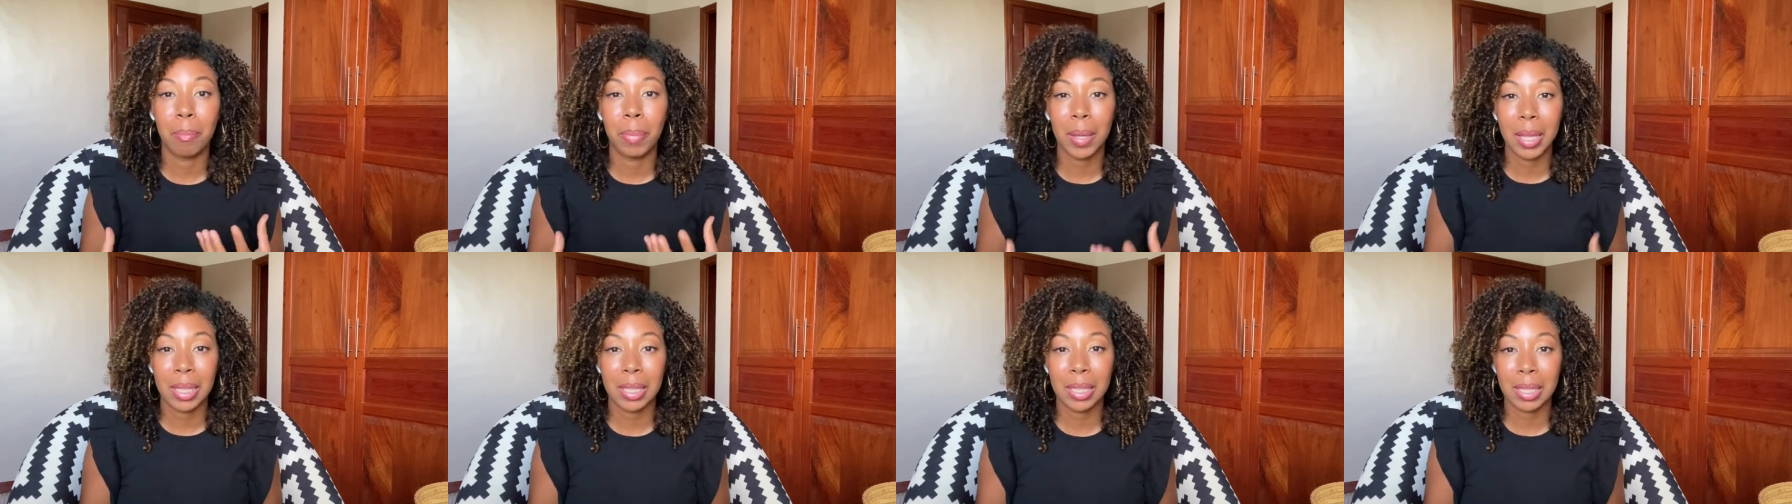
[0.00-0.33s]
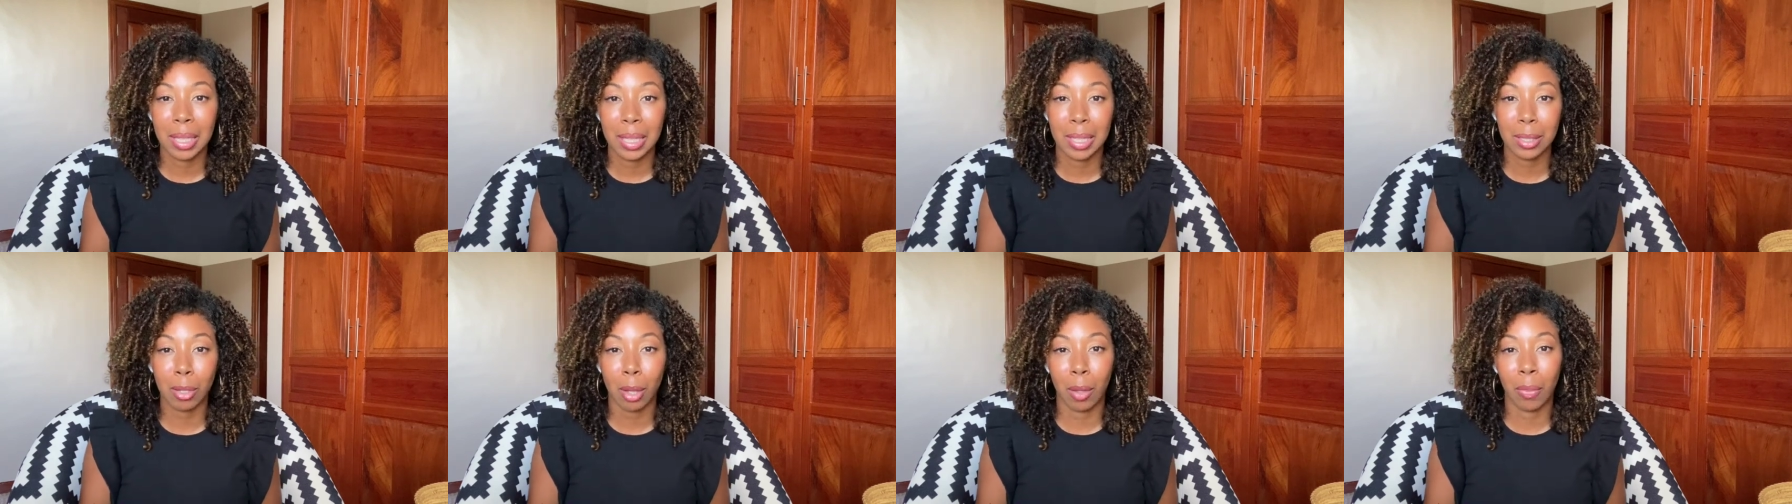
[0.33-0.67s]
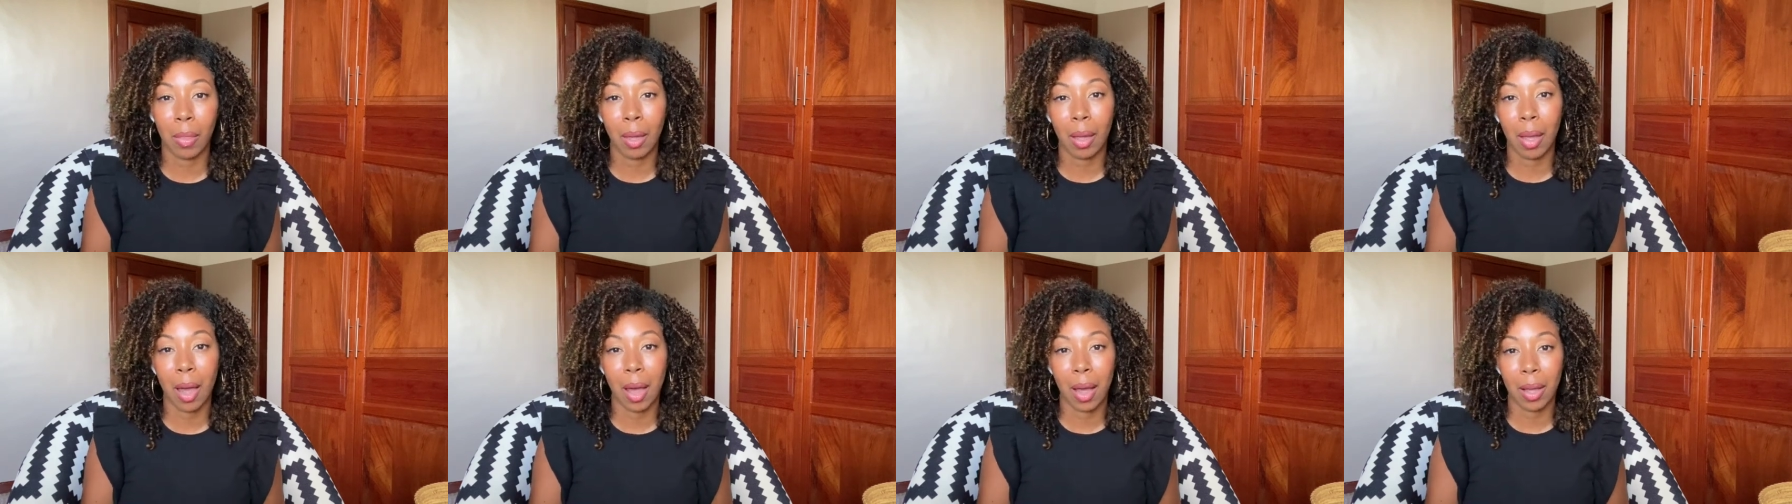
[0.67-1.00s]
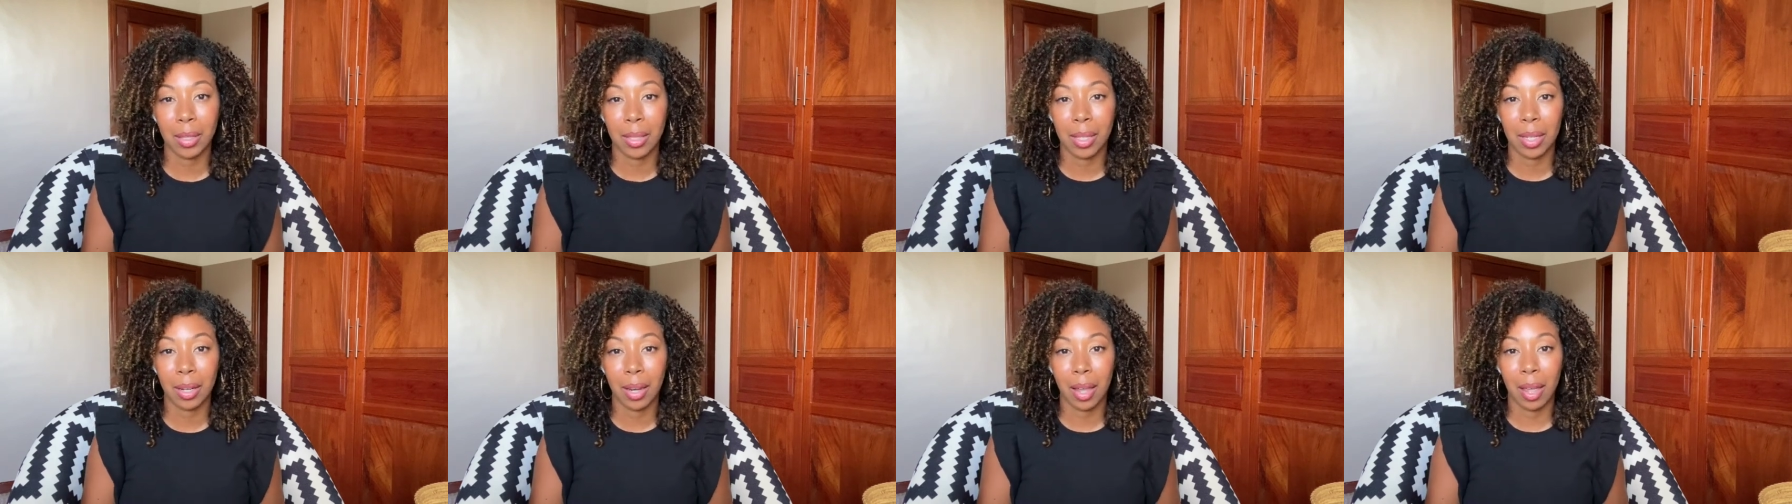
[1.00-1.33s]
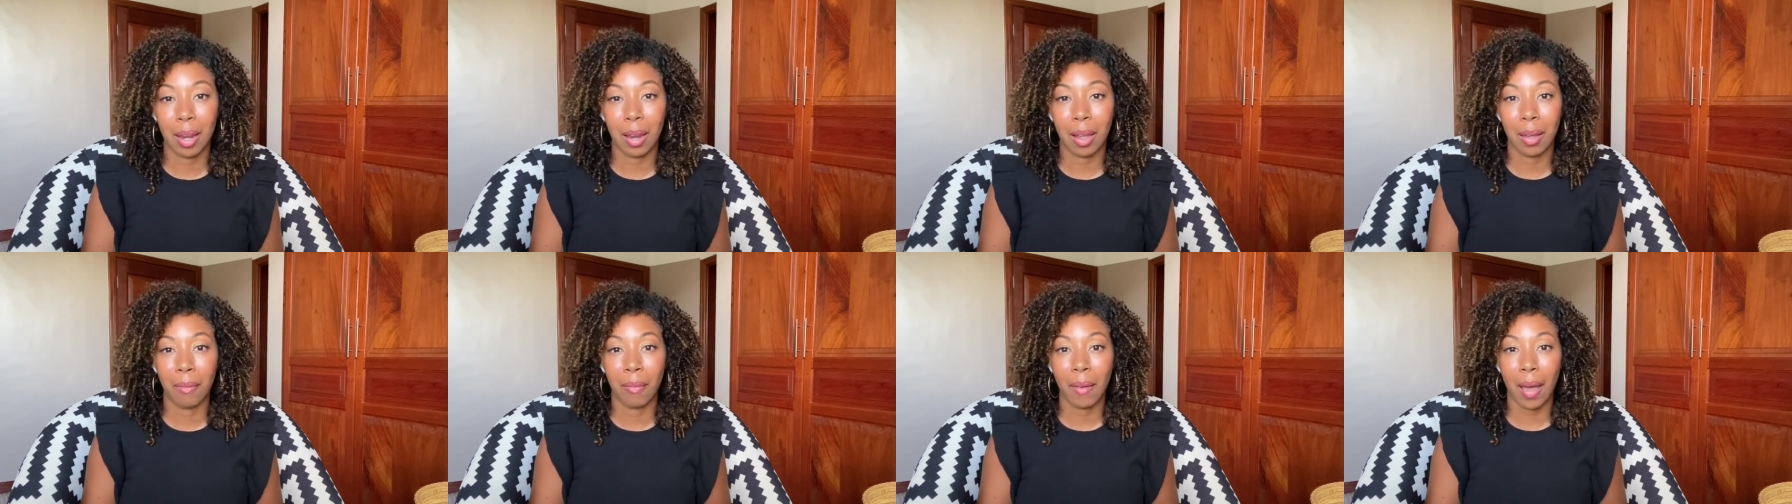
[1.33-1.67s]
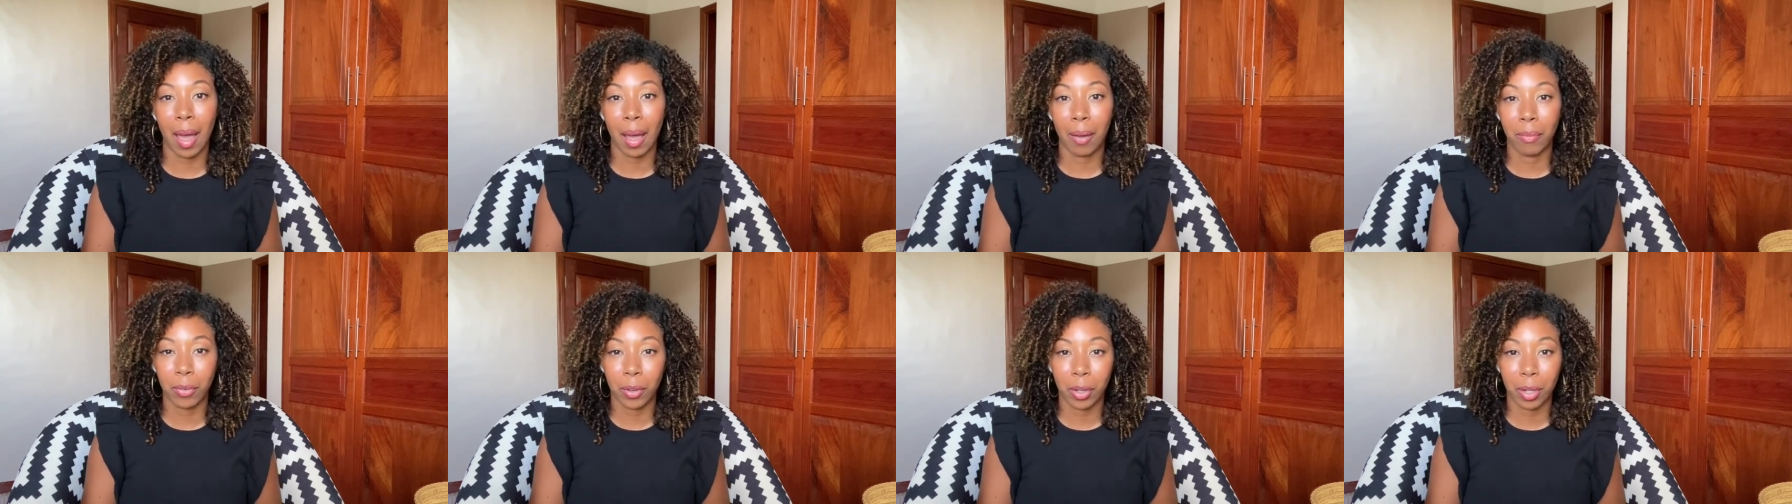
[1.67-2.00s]
business on the continent of
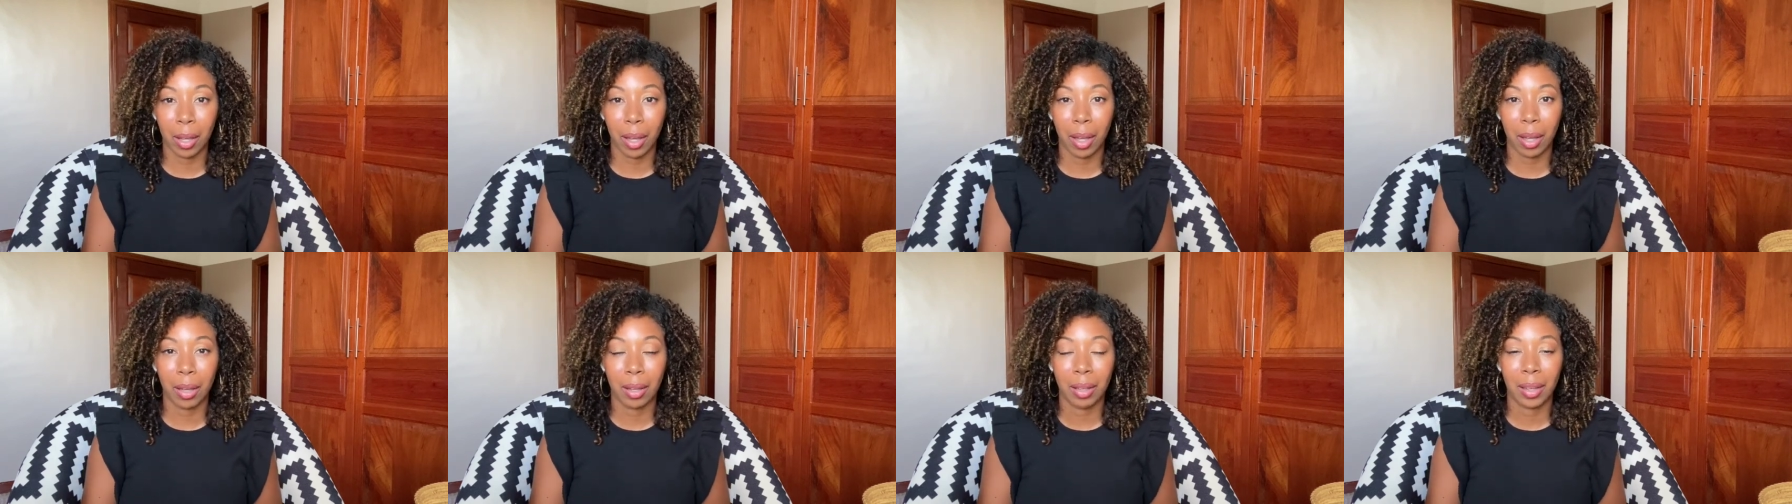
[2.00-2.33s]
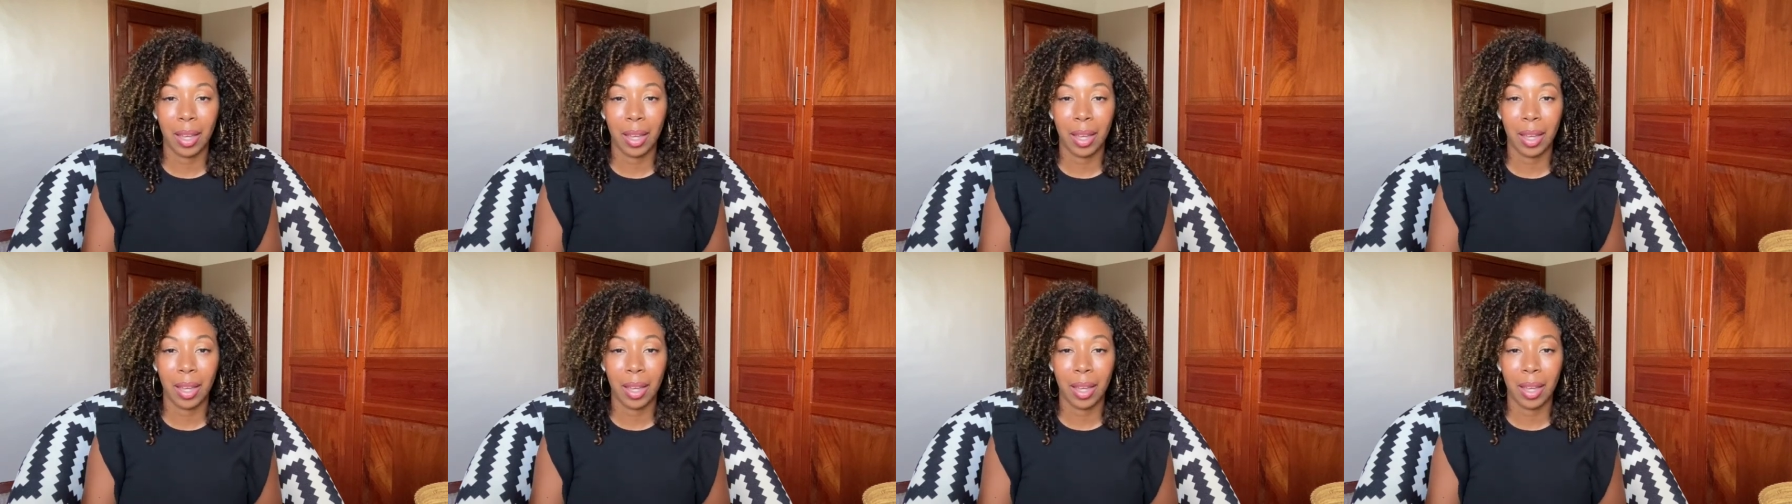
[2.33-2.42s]
Africa.